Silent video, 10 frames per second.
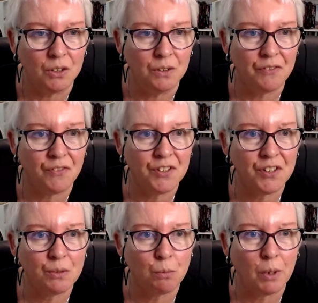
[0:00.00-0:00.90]
if this
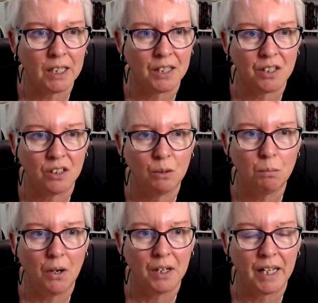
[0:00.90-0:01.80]
is weighing, so you
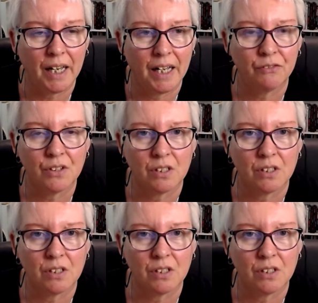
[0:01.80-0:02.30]
might have